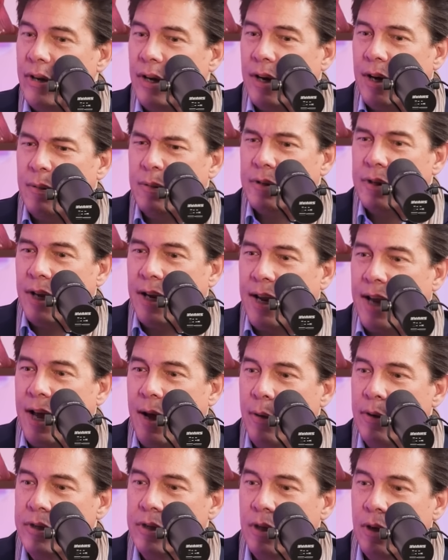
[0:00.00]
And I was like,
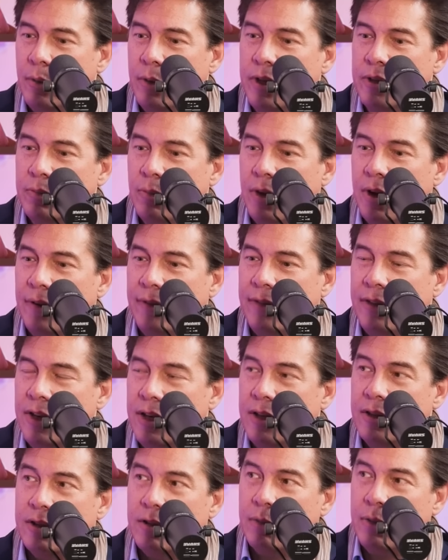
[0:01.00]
how is it always one of
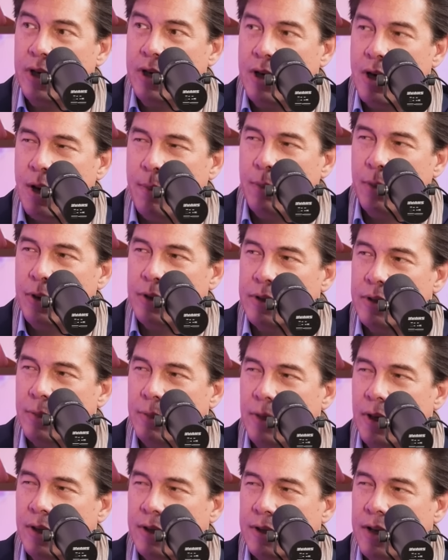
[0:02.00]
these three numbers? I
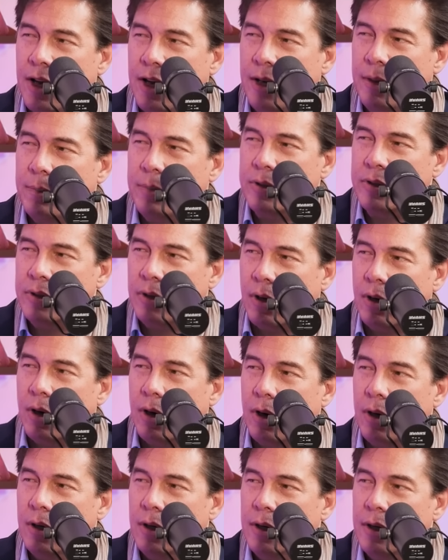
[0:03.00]
mean, it's kind of
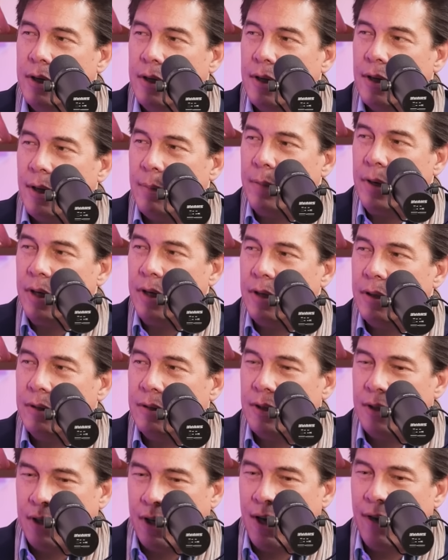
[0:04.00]
bizarre. I mean,
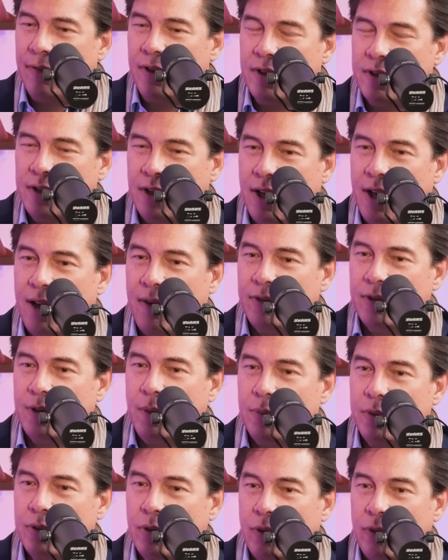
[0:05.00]
obviously I have
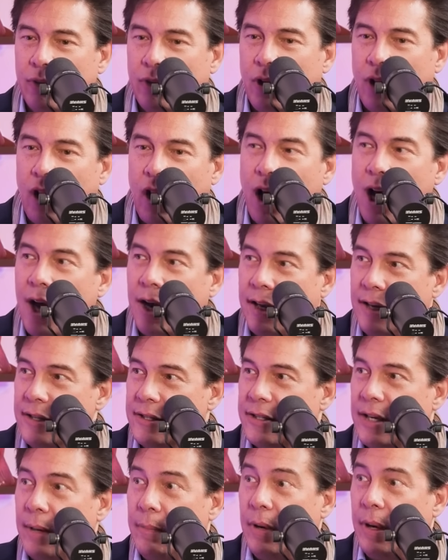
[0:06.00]
some sort of clock
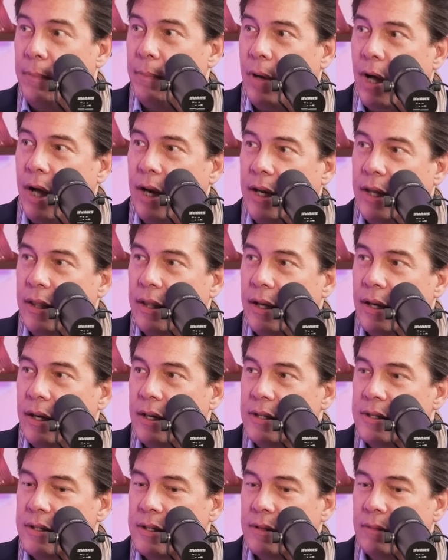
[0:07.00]
inside my body that
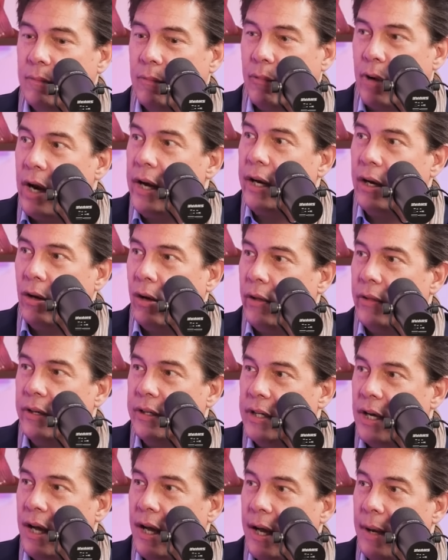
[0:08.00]
is running all the
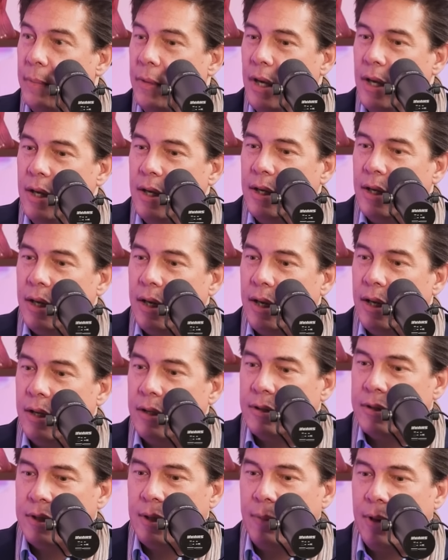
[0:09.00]
time
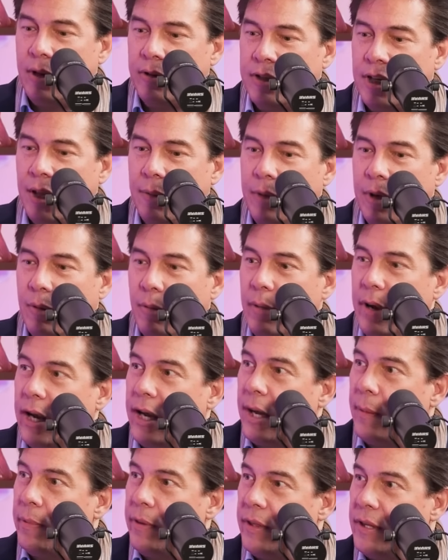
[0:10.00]
and somehow telling me to
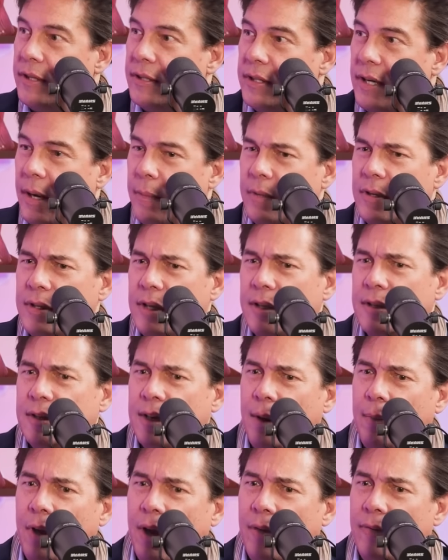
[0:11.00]
wake up at this time because that's the
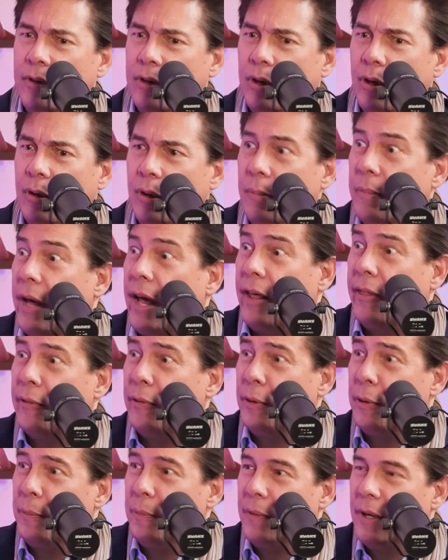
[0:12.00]
time I have to go to the
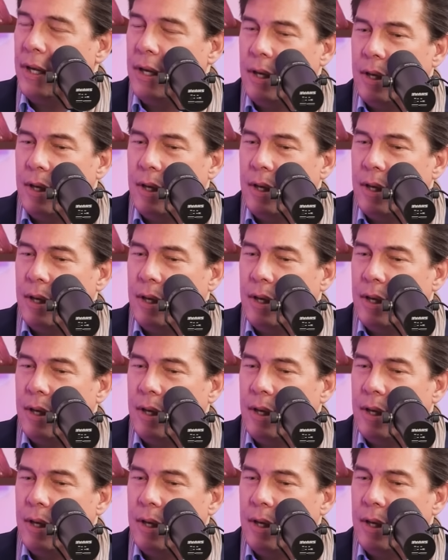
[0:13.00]
bathroom.